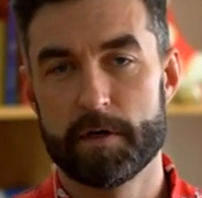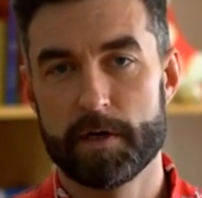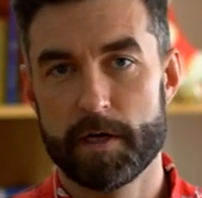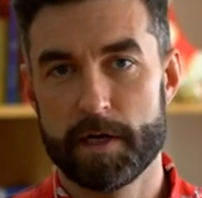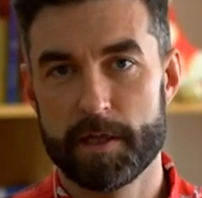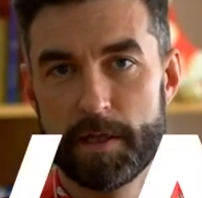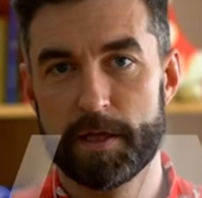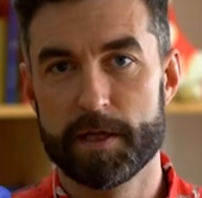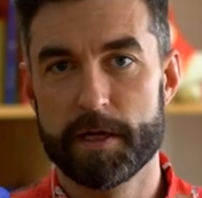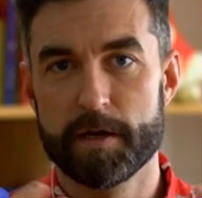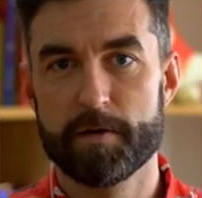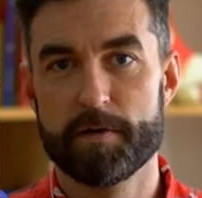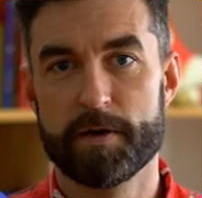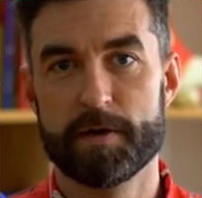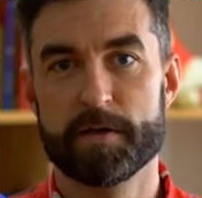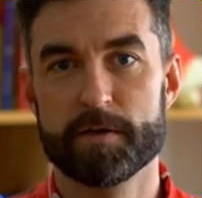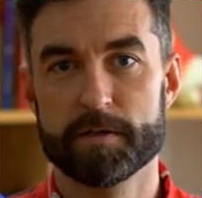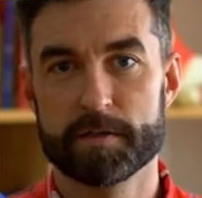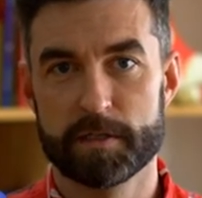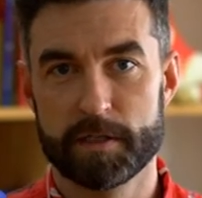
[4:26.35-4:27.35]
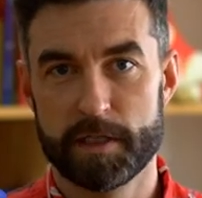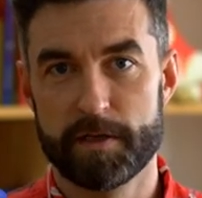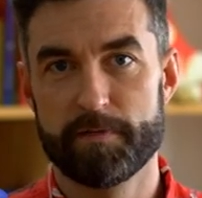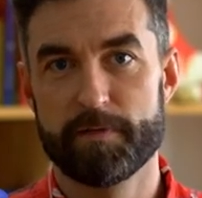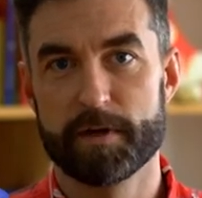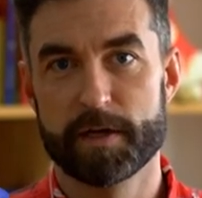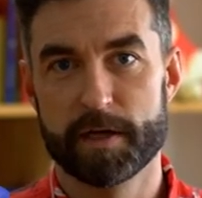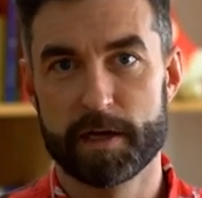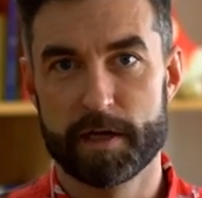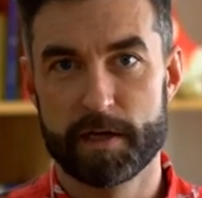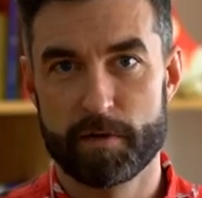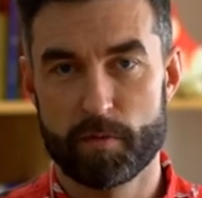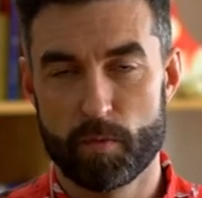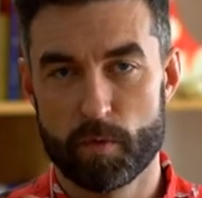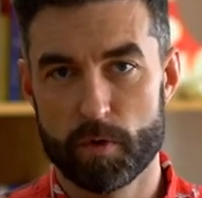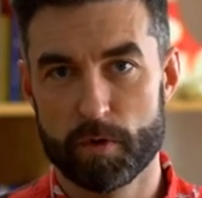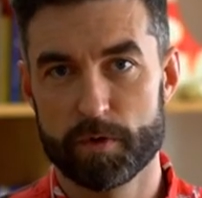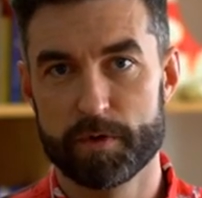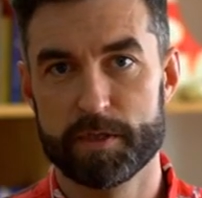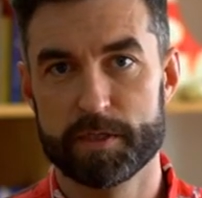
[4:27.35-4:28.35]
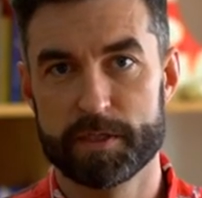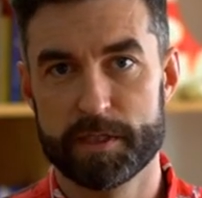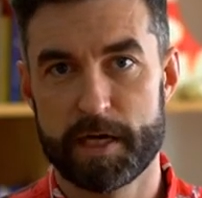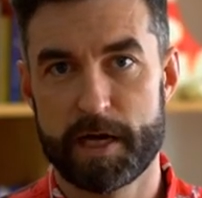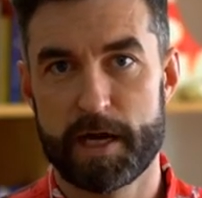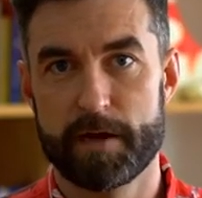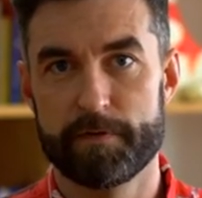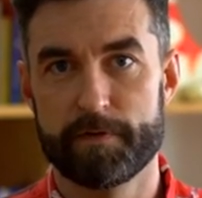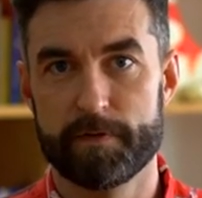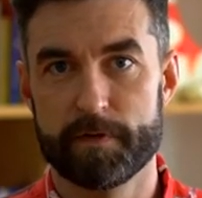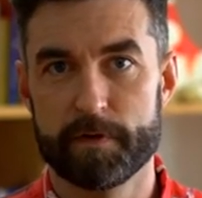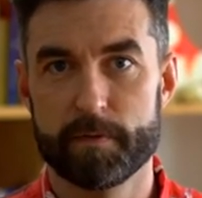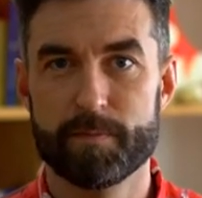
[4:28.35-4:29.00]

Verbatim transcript: And the narrator is living in a world that's after,